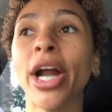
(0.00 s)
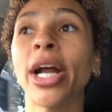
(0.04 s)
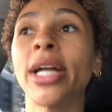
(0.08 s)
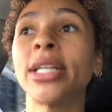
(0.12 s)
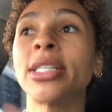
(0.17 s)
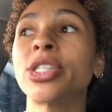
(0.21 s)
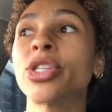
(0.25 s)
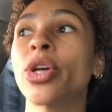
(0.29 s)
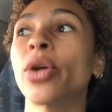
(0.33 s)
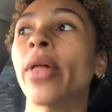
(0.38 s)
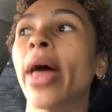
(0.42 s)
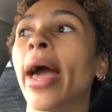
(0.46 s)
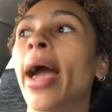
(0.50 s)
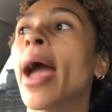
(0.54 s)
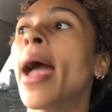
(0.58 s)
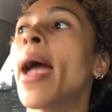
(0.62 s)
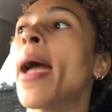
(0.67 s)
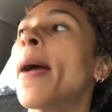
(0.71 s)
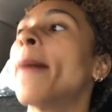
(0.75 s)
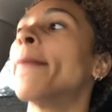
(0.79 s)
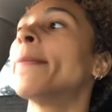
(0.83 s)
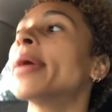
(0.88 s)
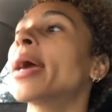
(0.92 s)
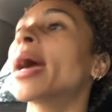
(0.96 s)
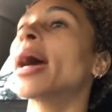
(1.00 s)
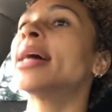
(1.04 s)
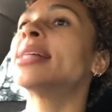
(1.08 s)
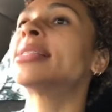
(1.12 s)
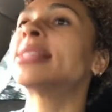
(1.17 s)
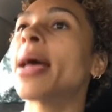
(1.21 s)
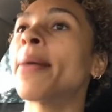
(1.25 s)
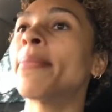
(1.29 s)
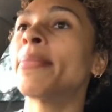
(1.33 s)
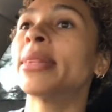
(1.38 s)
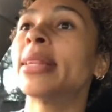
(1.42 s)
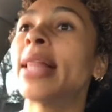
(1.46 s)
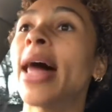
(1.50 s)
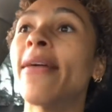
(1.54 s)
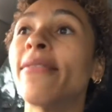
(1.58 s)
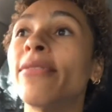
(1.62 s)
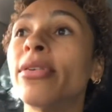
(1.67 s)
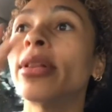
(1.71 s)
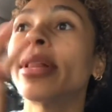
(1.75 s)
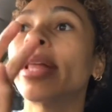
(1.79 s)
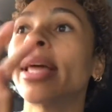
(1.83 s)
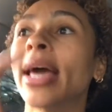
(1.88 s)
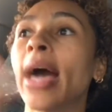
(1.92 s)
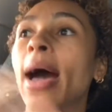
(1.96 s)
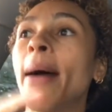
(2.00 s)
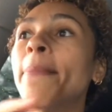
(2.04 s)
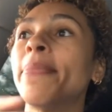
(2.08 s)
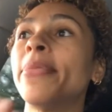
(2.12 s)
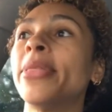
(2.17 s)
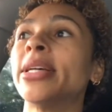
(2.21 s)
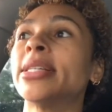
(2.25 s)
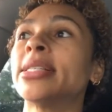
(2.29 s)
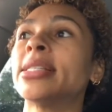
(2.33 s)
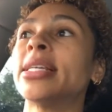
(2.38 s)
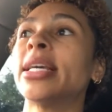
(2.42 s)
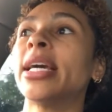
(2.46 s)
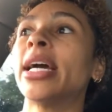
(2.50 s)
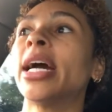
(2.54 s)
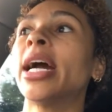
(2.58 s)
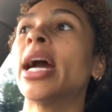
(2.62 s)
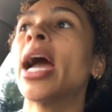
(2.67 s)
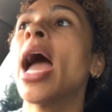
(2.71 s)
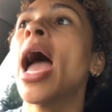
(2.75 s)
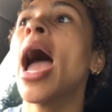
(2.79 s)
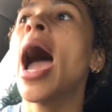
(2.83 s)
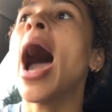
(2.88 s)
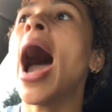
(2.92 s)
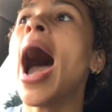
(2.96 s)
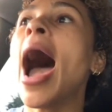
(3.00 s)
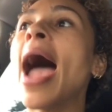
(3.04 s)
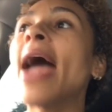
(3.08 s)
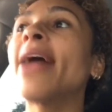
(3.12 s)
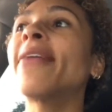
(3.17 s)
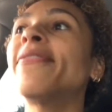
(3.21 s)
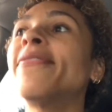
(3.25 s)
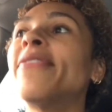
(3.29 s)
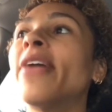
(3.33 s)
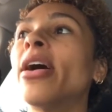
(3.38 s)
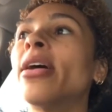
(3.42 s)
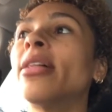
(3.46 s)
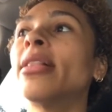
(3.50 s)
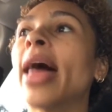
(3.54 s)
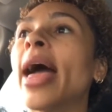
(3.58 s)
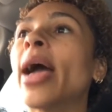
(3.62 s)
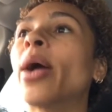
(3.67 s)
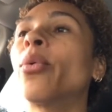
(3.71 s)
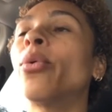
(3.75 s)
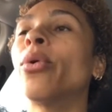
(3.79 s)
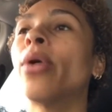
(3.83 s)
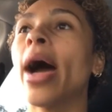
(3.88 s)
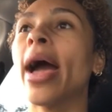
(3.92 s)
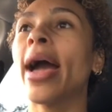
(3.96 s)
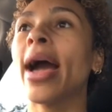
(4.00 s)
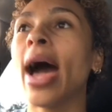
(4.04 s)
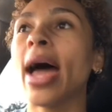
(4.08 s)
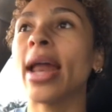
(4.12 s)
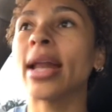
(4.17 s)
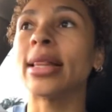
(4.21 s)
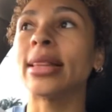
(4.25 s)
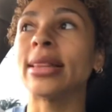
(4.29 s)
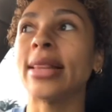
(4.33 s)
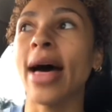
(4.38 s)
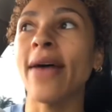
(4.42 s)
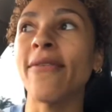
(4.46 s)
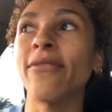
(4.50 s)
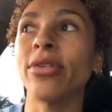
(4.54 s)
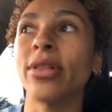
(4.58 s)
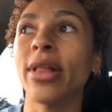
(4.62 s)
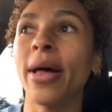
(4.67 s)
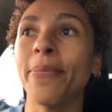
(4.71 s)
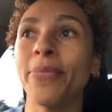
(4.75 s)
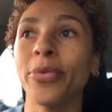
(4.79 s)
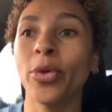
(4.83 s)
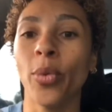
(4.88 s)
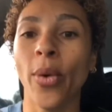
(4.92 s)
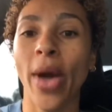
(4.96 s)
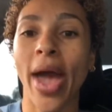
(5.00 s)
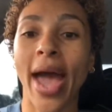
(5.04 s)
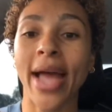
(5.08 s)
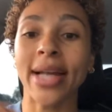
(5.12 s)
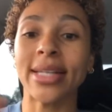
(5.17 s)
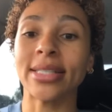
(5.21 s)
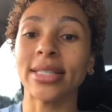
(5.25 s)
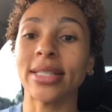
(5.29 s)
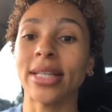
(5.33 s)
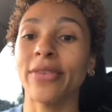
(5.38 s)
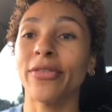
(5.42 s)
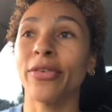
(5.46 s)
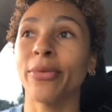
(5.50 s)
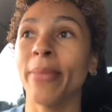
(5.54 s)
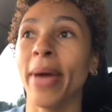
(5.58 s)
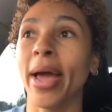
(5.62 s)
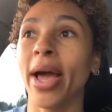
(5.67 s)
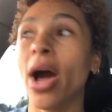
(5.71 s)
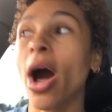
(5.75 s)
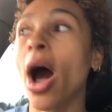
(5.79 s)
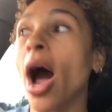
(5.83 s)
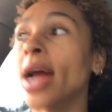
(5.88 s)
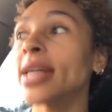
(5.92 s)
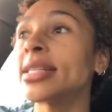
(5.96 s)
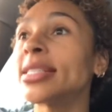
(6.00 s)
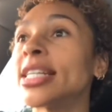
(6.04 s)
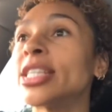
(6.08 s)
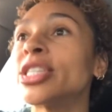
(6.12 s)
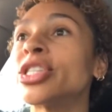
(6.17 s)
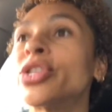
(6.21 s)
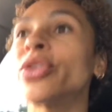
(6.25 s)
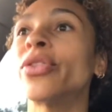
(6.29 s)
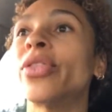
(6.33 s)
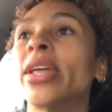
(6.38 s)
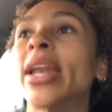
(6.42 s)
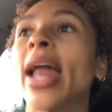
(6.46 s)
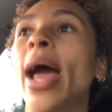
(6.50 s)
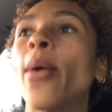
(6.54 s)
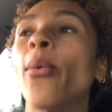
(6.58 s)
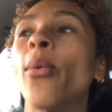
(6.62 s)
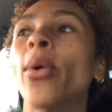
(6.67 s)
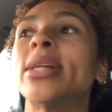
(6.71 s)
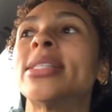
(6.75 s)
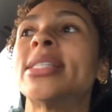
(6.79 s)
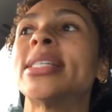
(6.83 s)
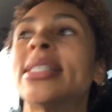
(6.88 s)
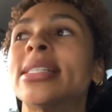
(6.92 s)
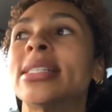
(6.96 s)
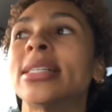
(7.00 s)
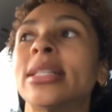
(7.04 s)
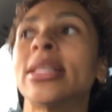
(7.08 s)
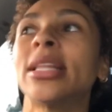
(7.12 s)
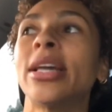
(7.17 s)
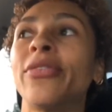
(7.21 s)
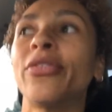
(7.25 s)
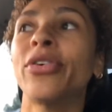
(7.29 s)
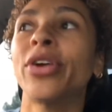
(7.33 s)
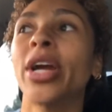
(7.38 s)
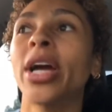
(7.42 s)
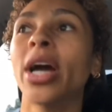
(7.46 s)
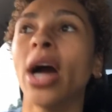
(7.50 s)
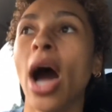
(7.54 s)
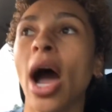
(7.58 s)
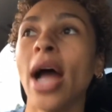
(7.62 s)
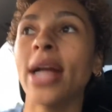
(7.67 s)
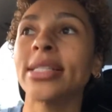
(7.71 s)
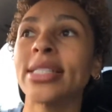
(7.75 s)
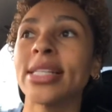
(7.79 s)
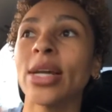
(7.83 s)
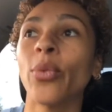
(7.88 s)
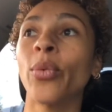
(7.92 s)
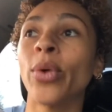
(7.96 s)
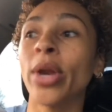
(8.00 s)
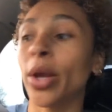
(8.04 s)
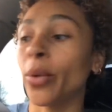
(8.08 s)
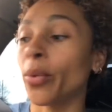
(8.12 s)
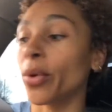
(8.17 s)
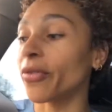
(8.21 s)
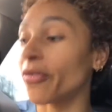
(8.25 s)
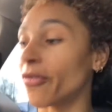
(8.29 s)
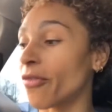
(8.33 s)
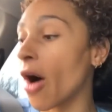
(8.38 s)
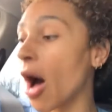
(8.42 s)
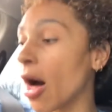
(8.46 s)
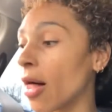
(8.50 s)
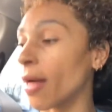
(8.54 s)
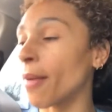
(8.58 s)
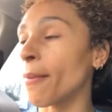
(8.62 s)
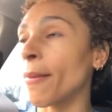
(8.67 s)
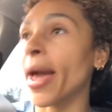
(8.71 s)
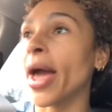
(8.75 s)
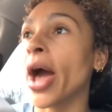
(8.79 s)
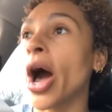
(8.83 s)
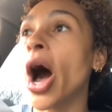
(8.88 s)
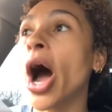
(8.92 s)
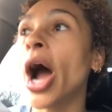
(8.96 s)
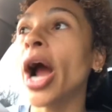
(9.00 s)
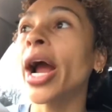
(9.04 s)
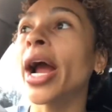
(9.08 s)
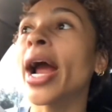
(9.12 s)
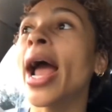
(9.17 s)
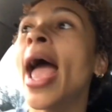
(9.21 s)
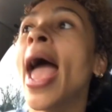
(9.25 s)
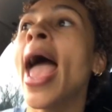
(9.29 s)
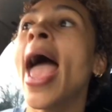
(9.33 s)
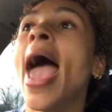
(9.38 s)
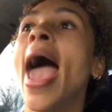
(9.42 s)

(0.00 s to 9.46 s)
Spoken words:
And so like, because I'm leveling up this year, I felt like, well, I gotta level up the way I deliver my content. So then I wasn't delivering content when it would fall on my heart.